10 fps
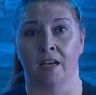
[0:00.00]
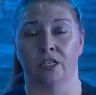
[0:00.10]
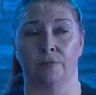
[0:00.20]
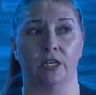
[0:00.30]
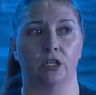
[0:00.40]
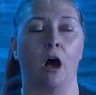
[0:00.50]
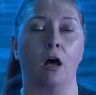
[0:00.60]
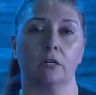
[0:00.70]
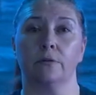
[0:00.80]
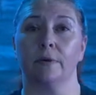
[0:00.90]
Dementia
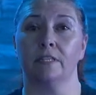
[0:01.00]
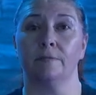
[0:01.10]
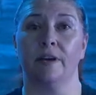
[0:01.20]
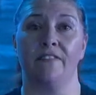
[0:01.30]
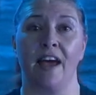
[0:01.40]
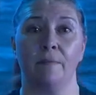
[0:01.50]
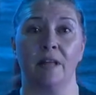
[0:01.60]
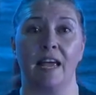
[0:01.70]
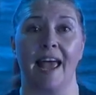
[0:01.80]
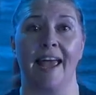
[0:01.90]
also runs in my
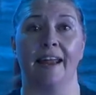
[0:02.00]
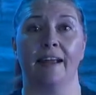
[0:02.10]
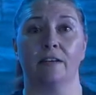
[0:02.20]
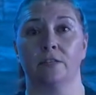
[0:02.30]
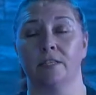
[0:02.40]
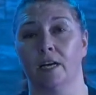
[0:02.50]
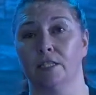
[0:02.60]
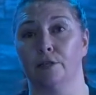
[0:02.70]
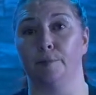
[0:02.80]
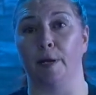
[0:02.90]
family and
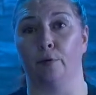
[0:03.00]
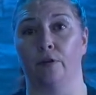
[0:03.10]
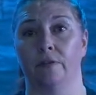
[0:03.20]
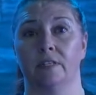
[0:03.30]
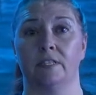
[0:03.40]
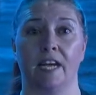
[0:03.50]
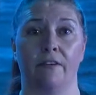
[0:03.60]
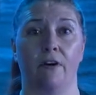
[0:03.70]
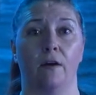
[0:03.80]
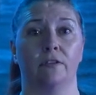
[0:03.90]
exercise has been proven to
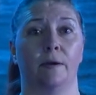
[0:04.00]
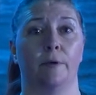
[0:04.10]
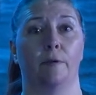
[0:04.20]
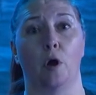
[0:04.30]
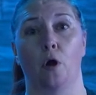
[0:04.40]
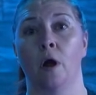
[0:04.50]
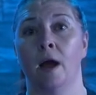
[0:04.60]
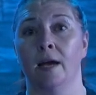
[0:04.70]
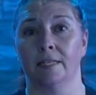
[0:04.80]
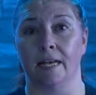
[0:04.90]
stave off some of the more
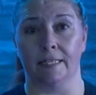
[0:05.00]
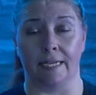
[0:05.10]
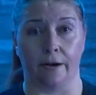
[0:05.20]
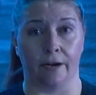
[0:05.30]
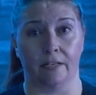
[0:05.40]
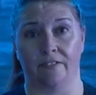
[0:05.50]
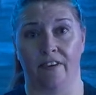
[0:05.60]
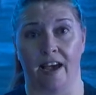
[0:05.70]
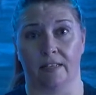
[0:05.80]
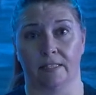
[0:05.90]
deleterious
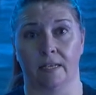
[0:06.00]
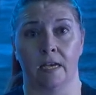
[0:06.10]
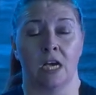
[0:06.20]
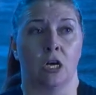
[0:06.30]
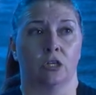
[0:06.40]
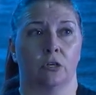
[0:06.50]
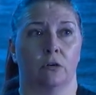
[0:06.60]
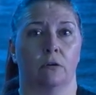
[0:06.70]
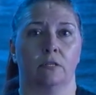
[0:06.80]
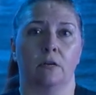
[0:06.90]
effects.
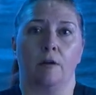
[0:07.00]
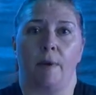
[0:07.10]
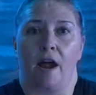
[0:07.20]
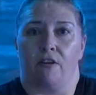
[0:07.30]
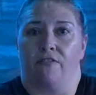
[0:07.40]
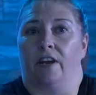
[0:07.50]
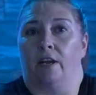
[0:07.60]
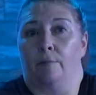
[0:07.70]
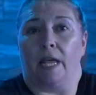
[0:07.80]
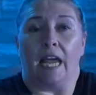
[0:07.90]
So it's not a matter of
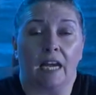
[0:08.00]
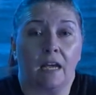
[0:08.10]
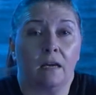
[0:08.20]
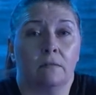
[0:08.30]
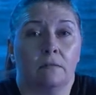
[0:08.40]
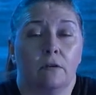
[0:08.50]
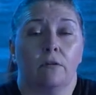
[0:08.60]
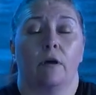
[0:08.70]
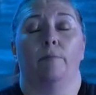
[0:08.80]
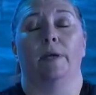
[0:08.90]
fitting a bikini,
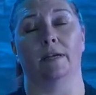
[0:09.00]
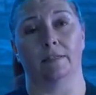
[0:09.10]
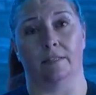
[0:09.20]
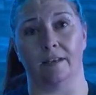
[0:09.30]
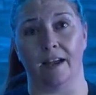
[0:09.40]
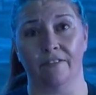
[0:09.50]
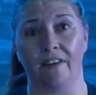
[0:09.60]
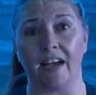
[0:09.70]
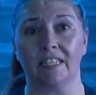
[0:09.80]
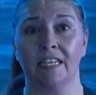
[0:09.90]
though that would be a nice side
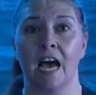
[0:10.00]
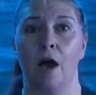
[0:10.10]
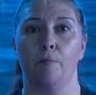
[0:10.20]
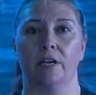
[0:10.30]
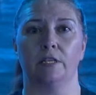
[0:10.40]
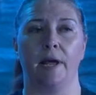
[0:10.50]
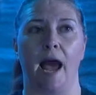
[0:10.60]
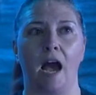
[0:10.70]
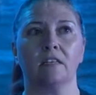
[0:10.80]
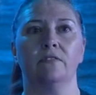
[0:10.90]
effect, but to be
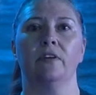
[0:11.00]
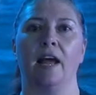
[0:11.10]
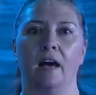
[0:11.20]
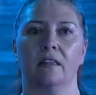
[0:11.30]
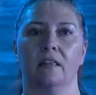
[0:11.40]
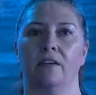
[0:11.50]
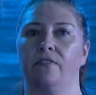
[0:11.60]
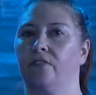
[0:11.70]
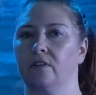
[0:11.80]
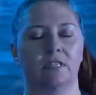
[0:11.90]
active and healthy
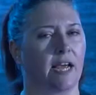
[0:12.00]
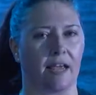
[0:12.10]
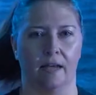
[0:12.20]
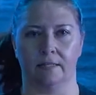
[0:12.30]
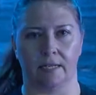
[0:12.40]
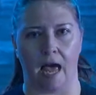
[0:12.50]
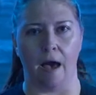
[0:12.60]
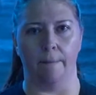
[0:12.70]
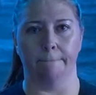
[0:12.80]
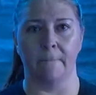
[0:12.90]
for decades to
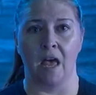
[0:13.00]
come.